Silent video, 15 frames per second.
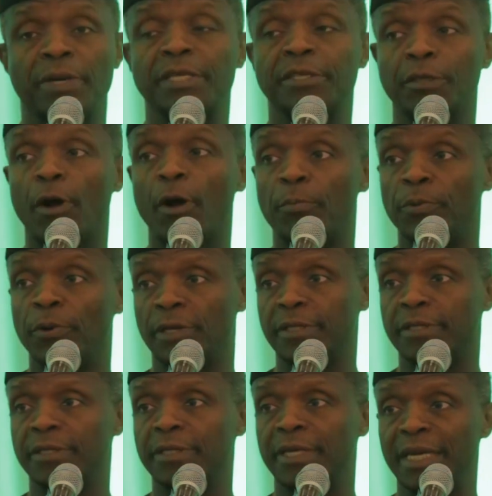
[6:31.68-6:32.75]
rates
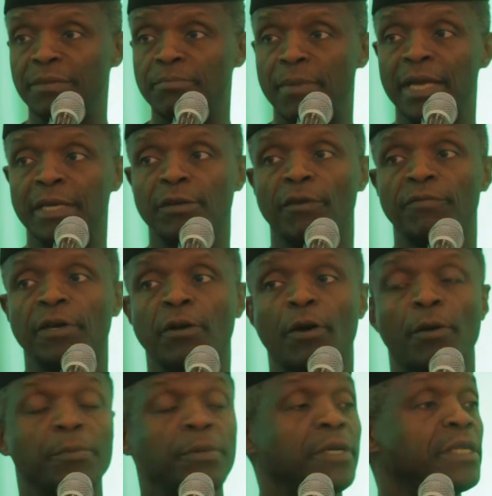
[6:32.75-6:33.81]
upwards in many of the
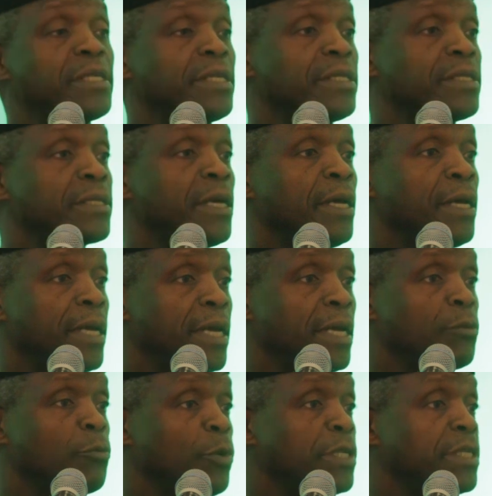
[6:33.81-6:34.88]
communities
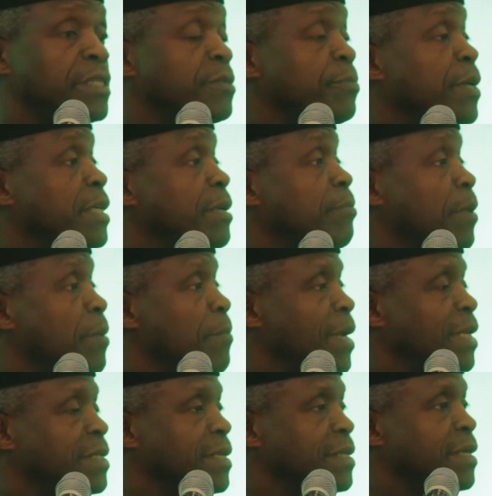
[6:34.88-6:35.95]
in which it's been
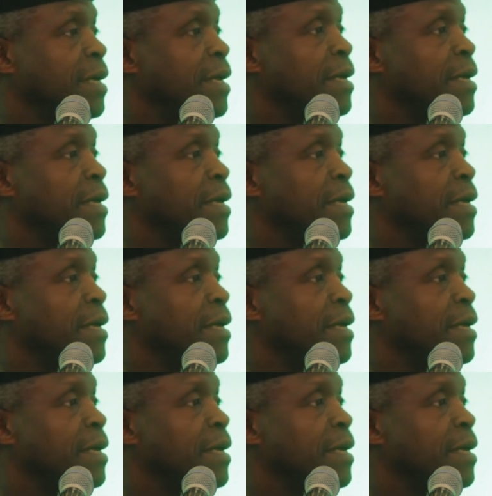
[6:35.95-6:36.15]
implemented.